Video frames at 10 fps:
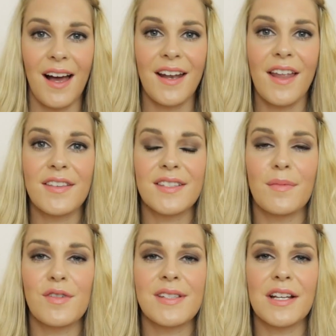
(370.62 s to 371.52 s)
Another
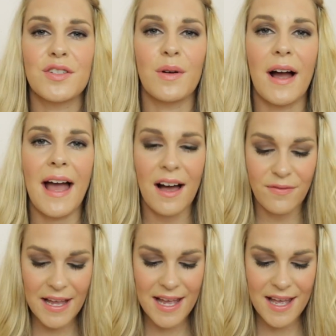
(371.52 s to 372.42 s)
summer essential I
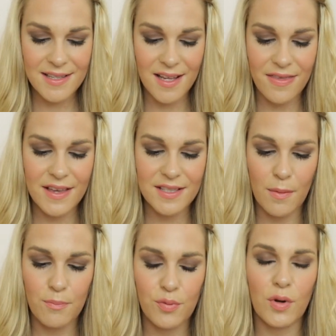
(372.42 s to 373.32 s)
have is this
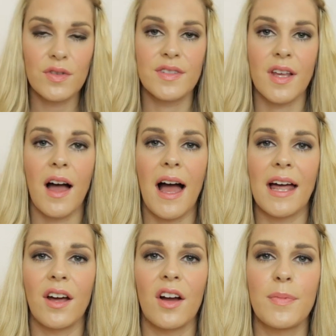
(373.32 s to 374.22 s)
bronzer,
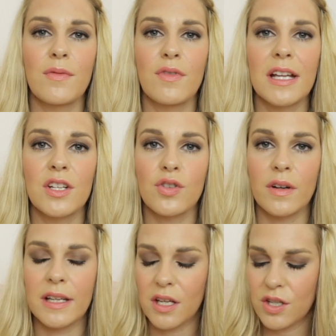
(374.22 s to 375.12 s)
and I've been really
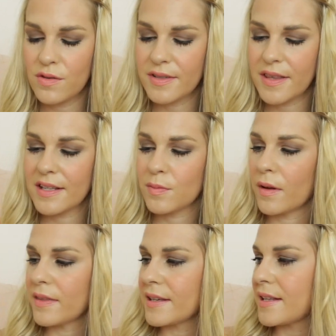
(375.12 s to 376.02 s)
enjoying using this
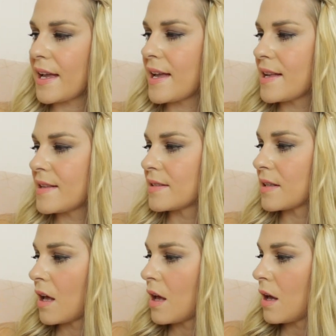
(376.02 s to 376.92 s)
one. This
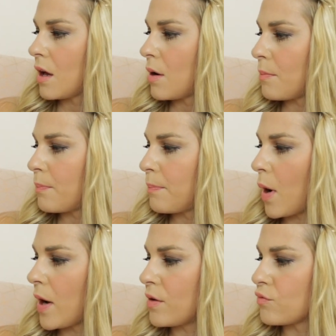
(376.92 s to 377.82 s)
is
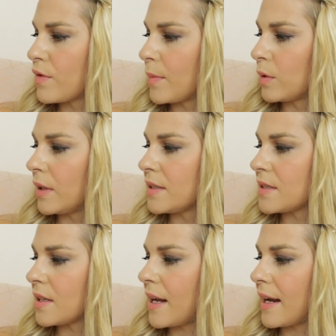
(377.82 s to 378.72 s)
by Rimmel
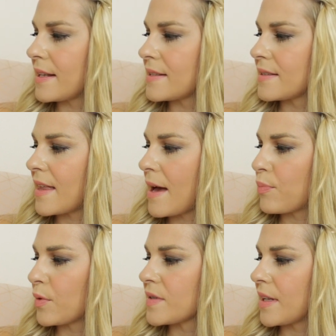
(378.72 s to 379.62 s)
London, and it is their
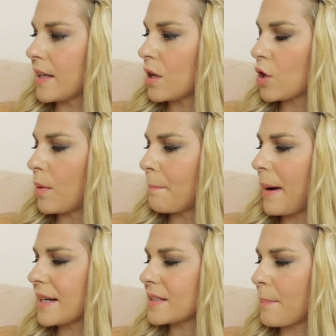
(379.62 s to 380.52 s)
bronzing
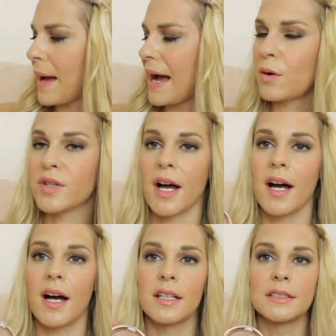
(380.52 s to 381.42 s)
compact powder.
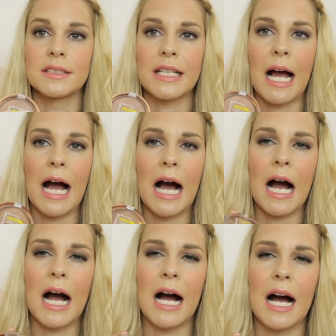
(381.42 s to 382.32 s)
Ha
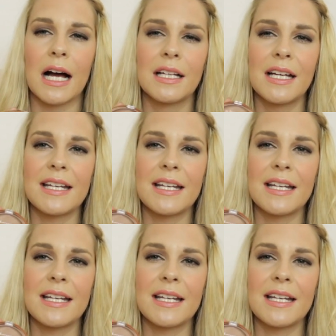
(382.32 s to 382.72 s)
ha ha.